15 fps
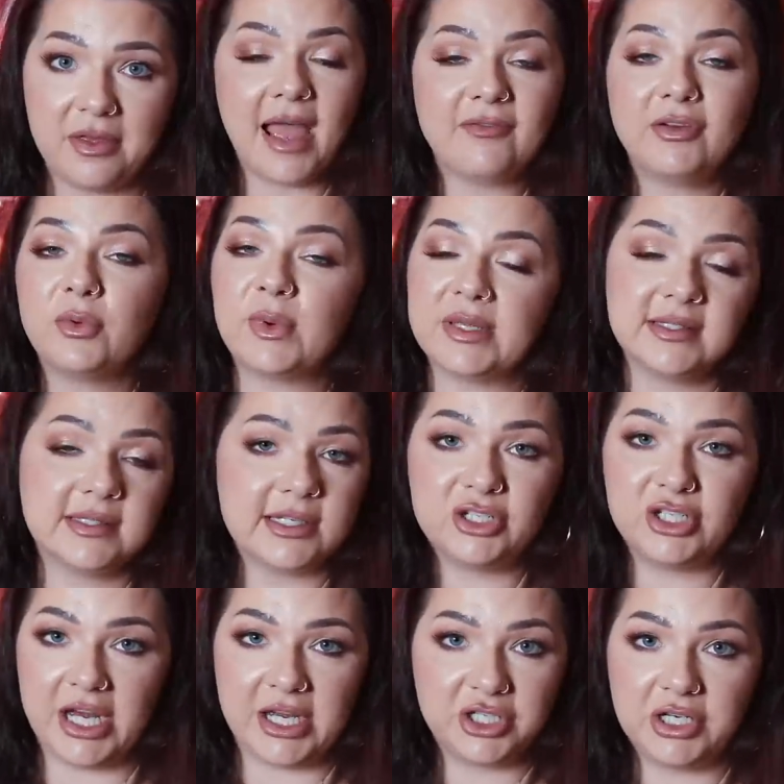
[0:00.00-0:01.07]
Everyone's
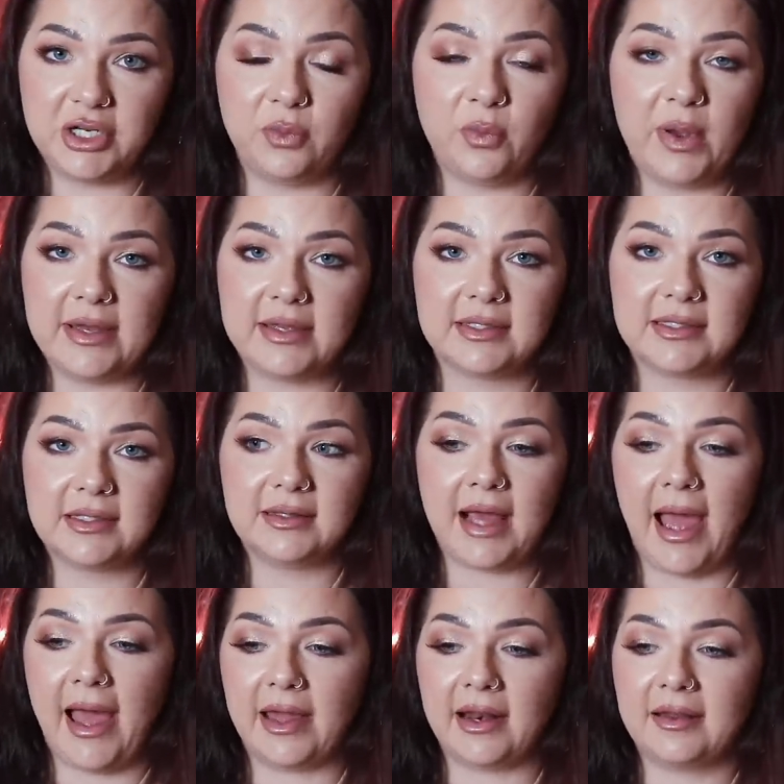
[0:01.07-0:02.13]
suggestion was
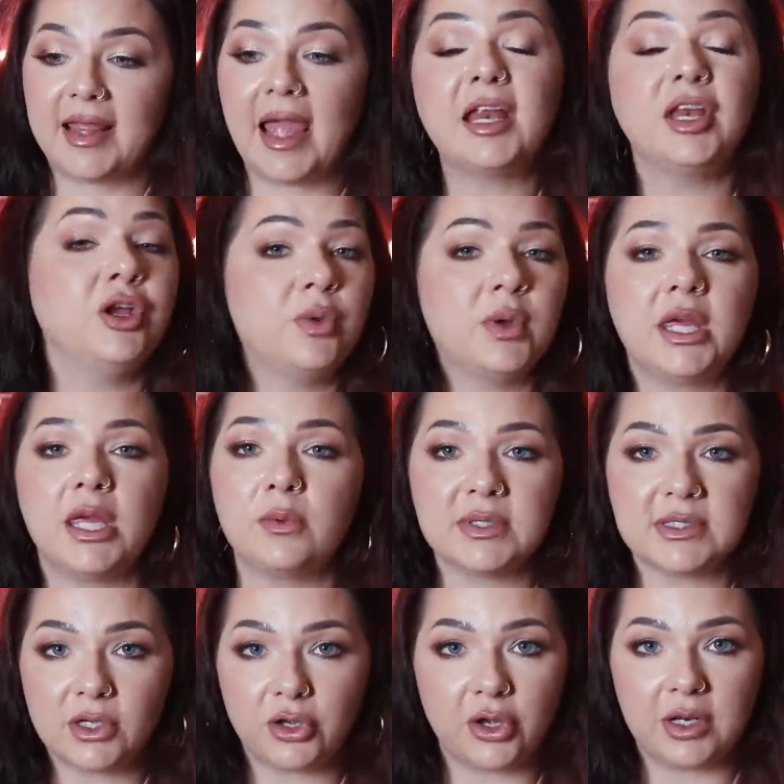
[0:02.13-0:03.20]
that they knew he
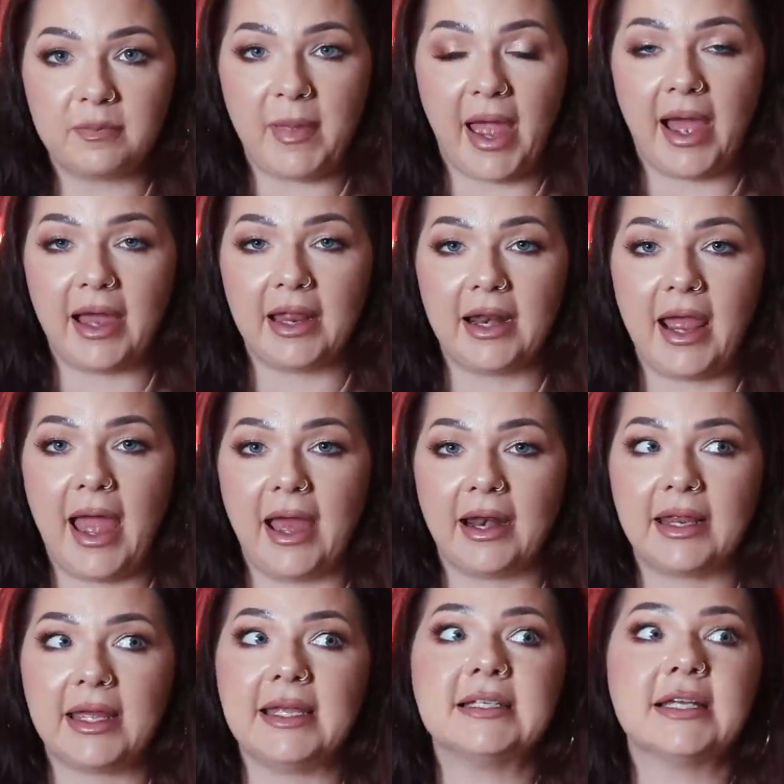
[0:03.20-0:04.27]
was a good man
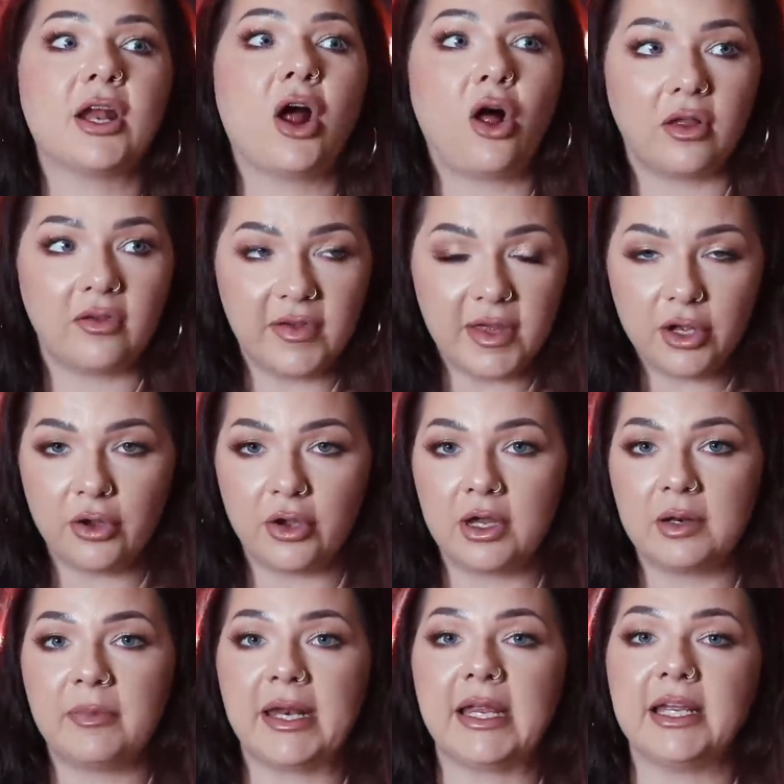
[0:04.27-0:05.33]
and he did all he
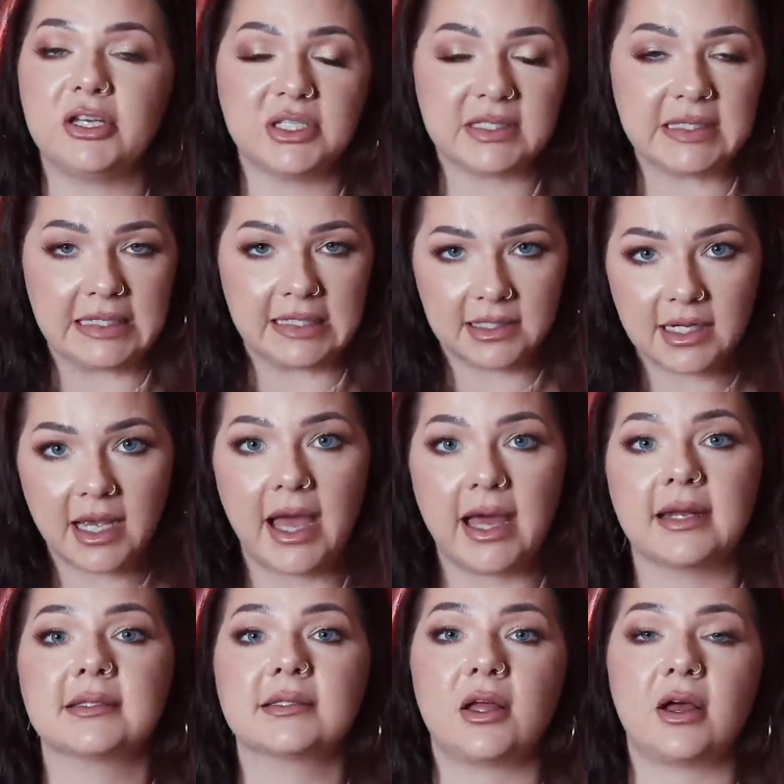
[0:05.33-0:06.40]
could, but he just needed to cut
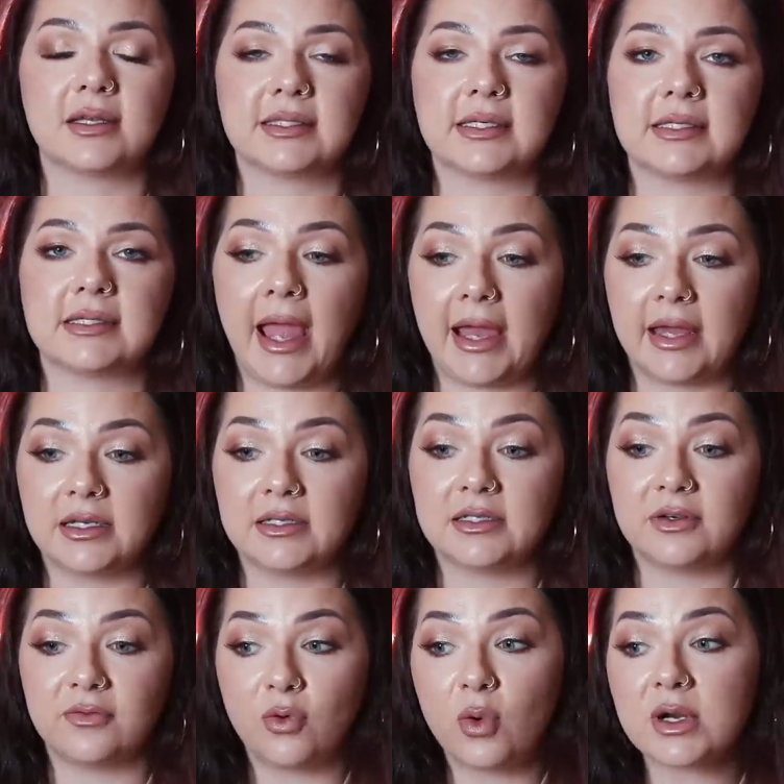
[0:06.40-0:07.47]
his losses and
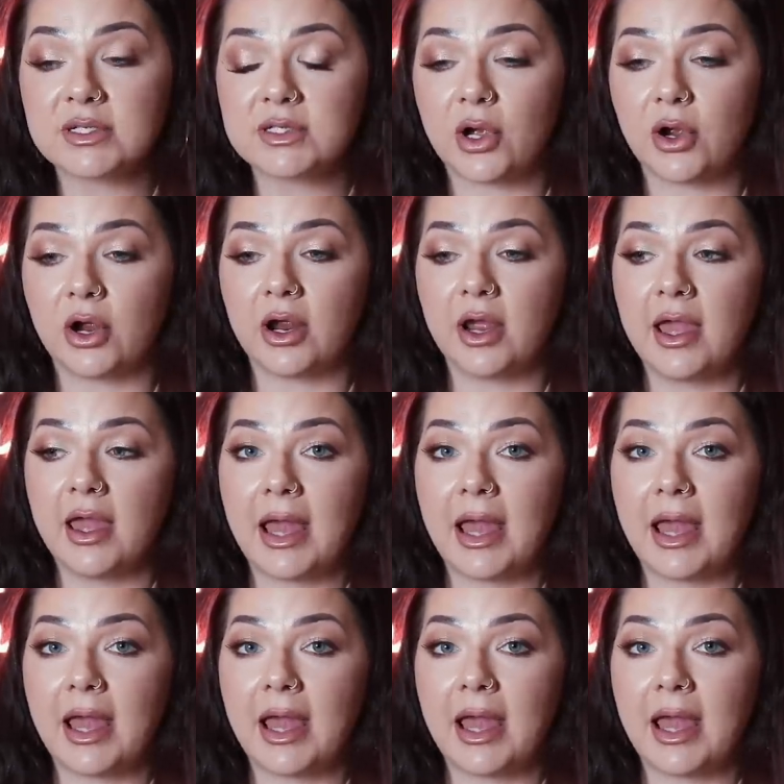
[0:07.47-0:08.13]
divorce her.